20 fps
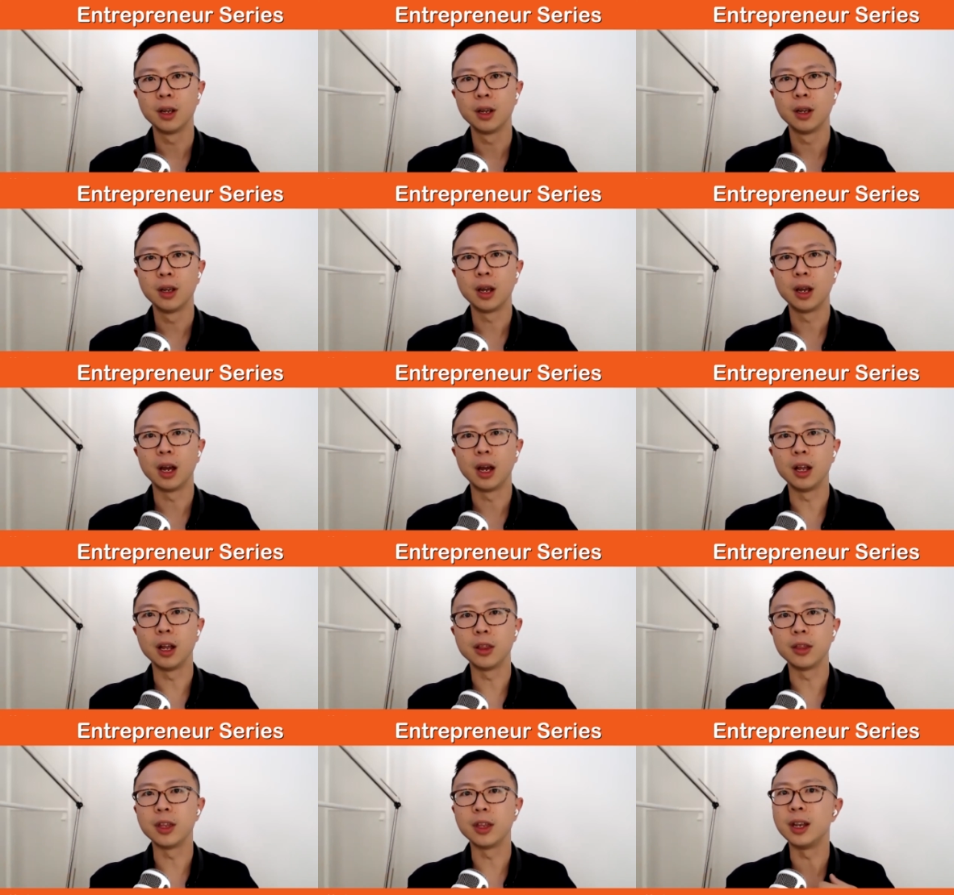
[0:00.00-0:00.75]

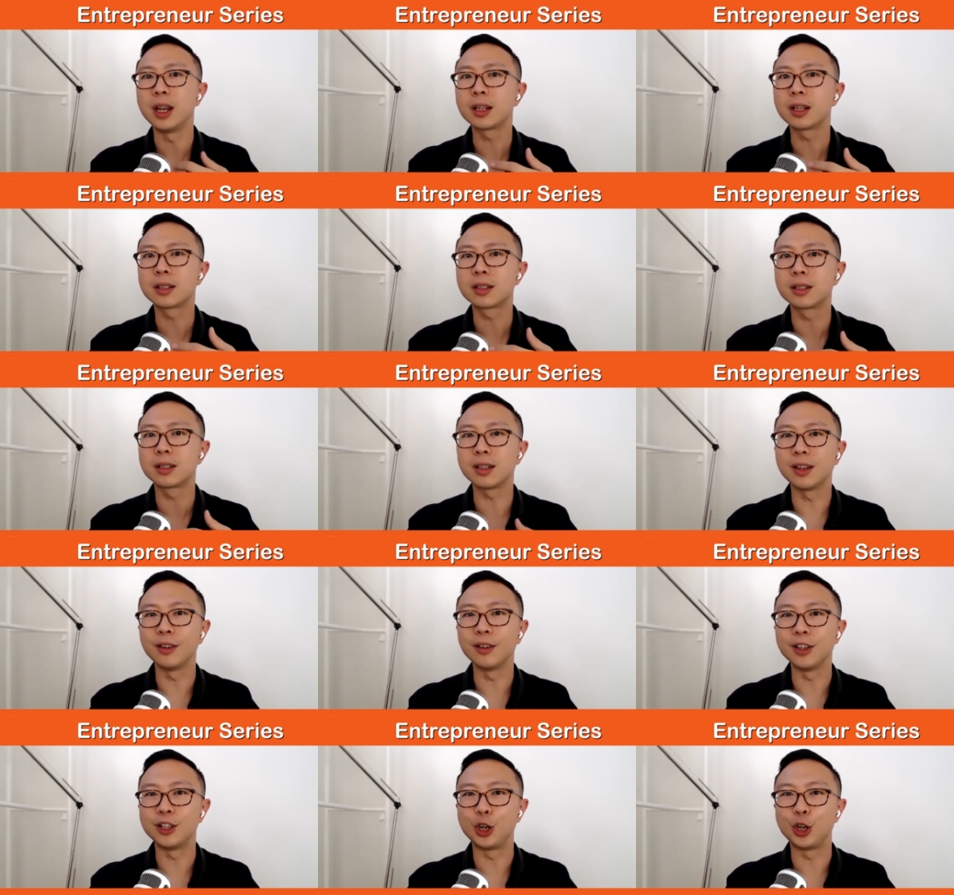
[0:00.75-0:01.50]
The next
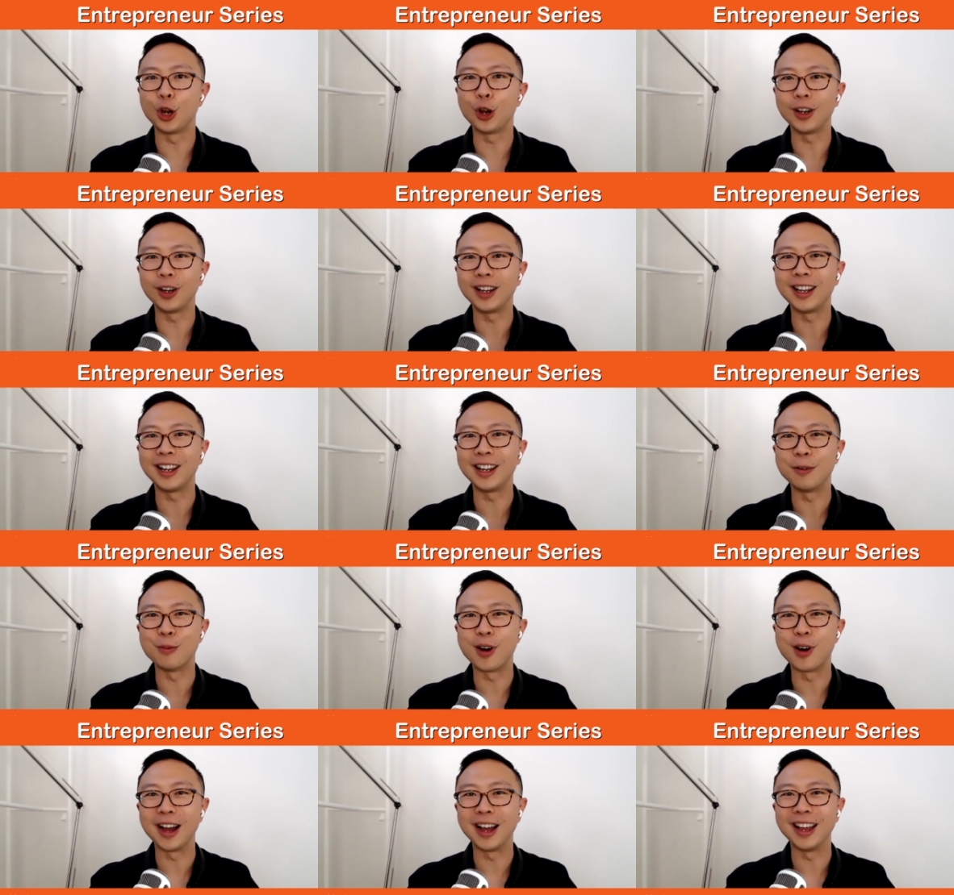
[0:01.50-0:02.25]
journey
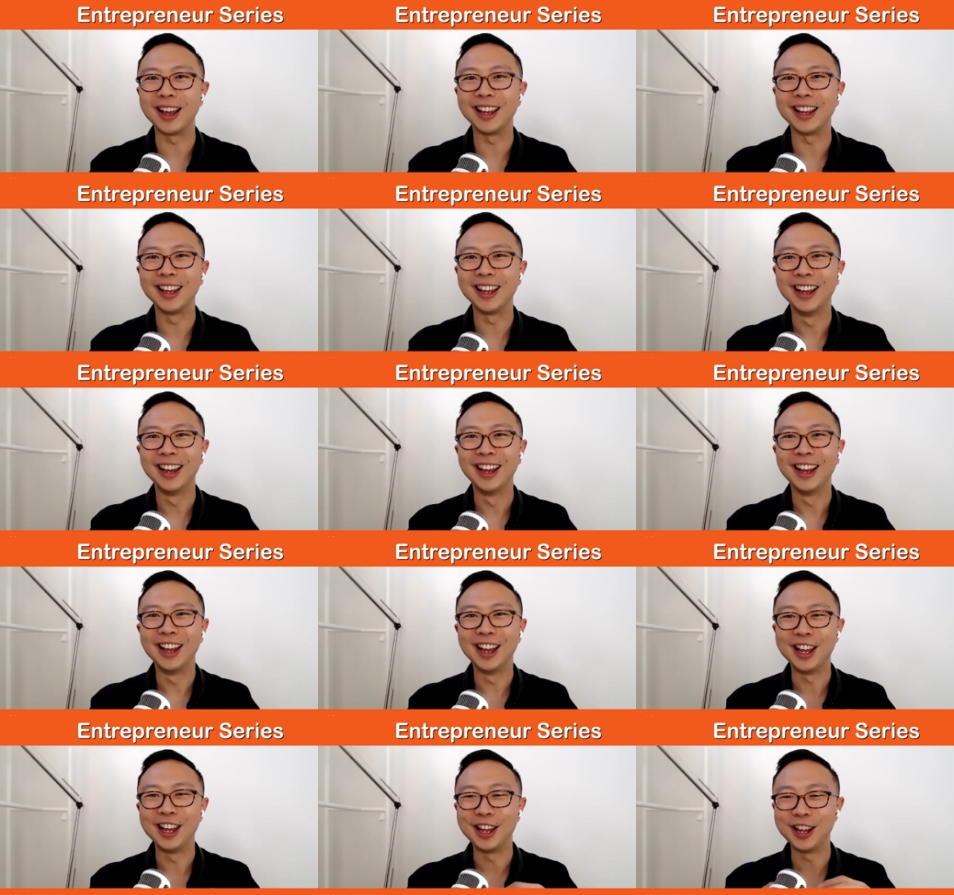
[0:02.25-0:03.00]

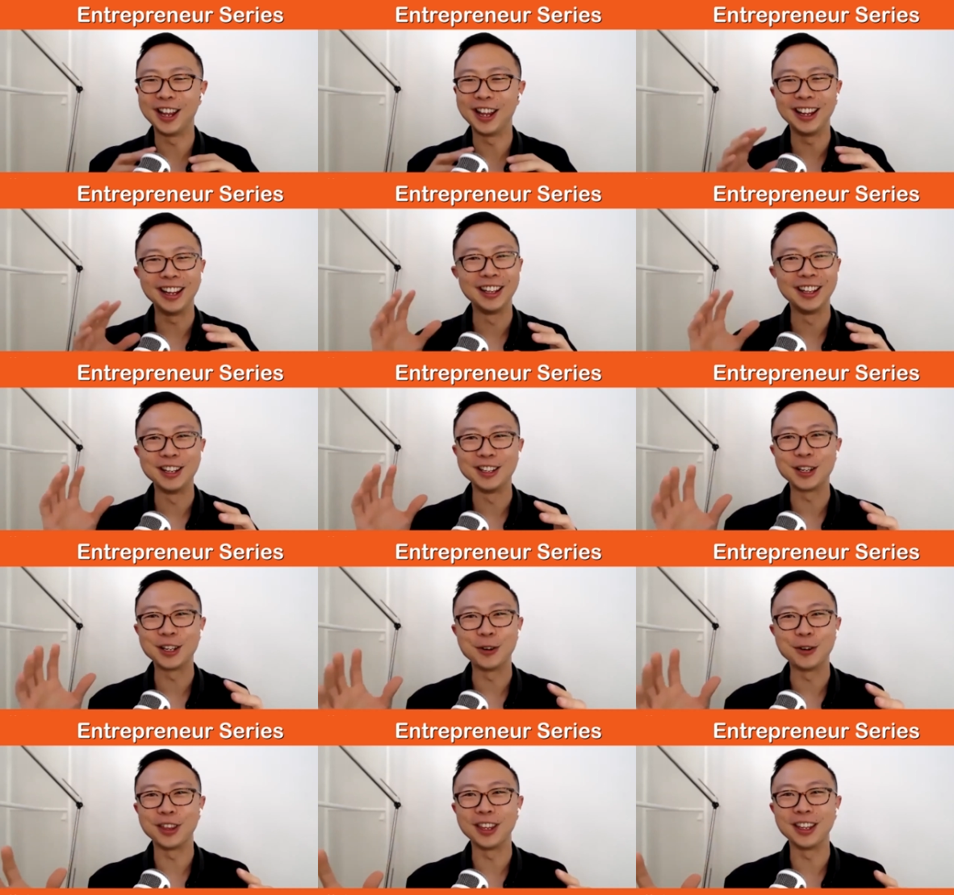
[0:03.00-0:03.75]
in this
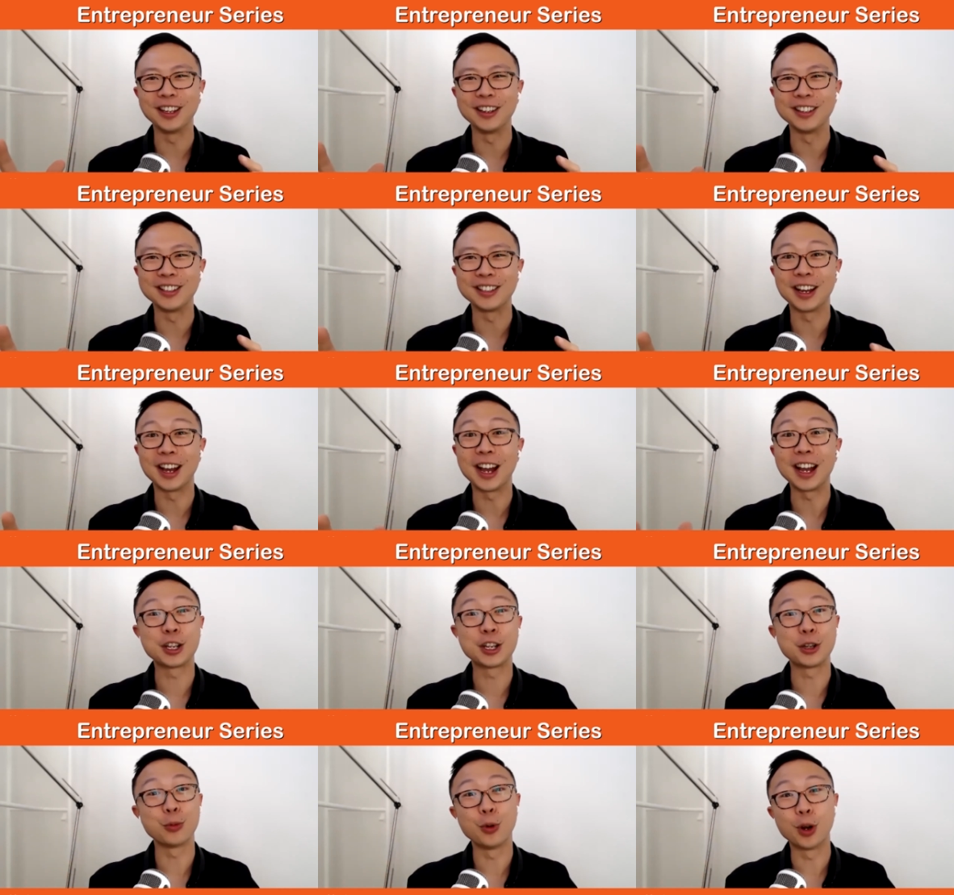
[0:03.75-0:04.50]
whole thing is I
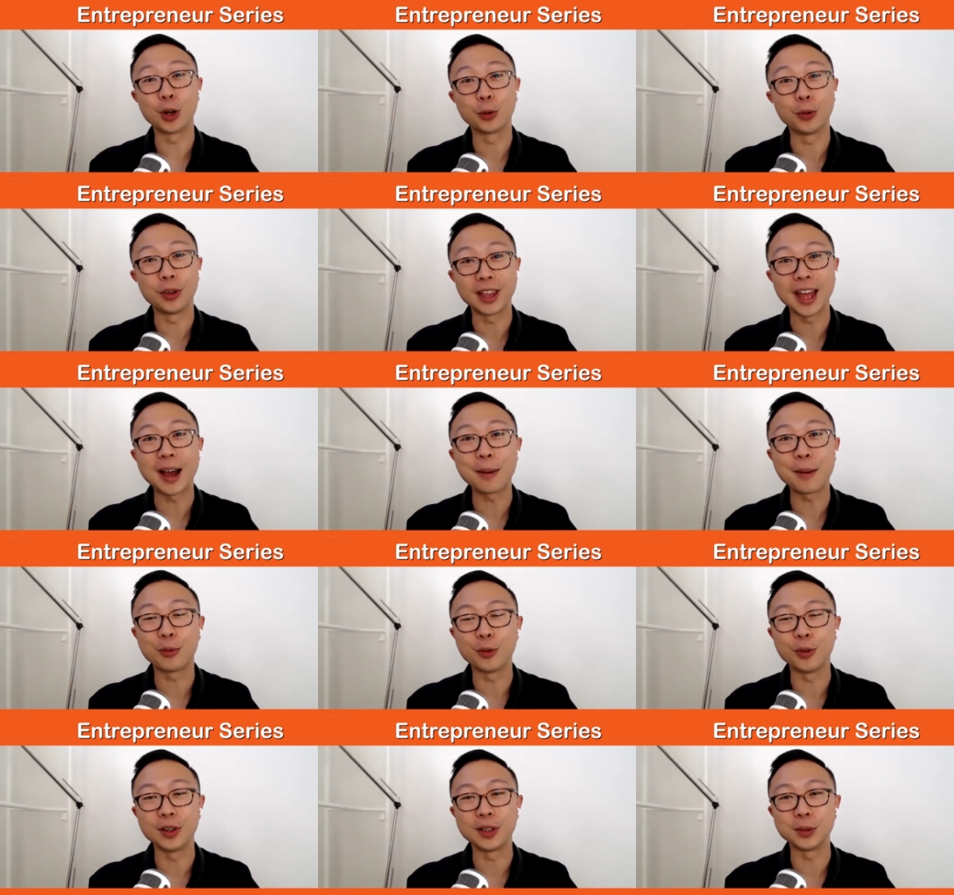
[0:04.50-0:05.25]
actually worked with
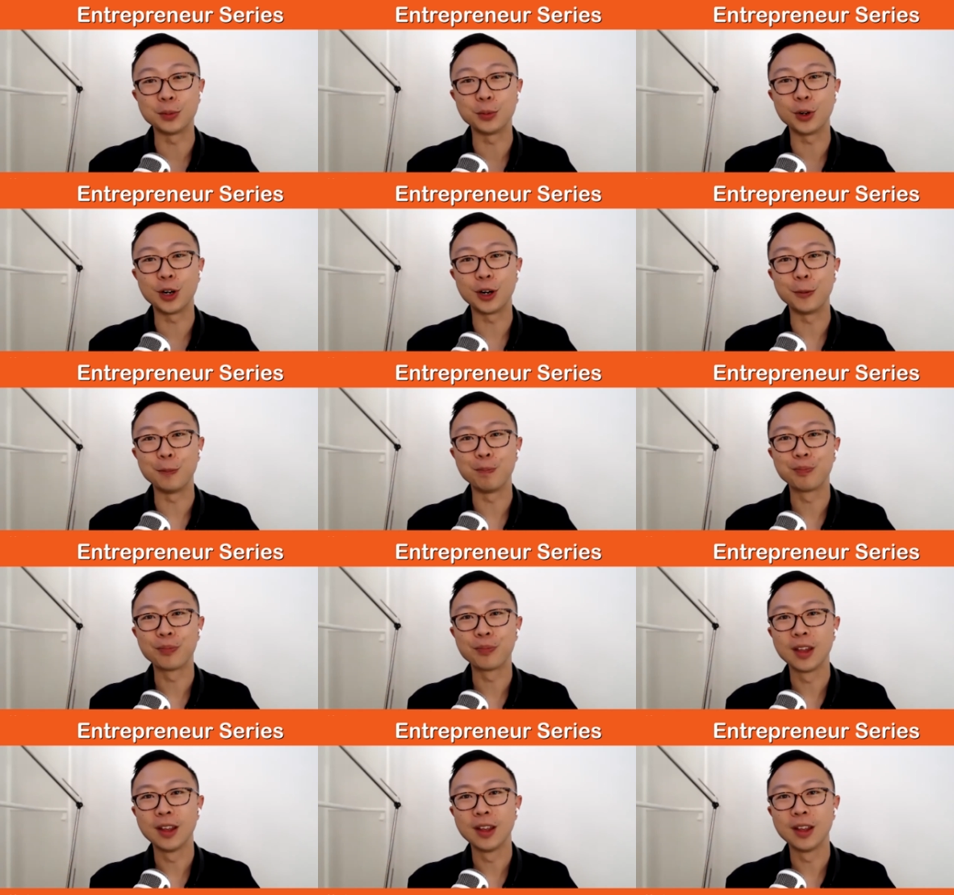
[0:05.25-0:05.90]
Apple as well.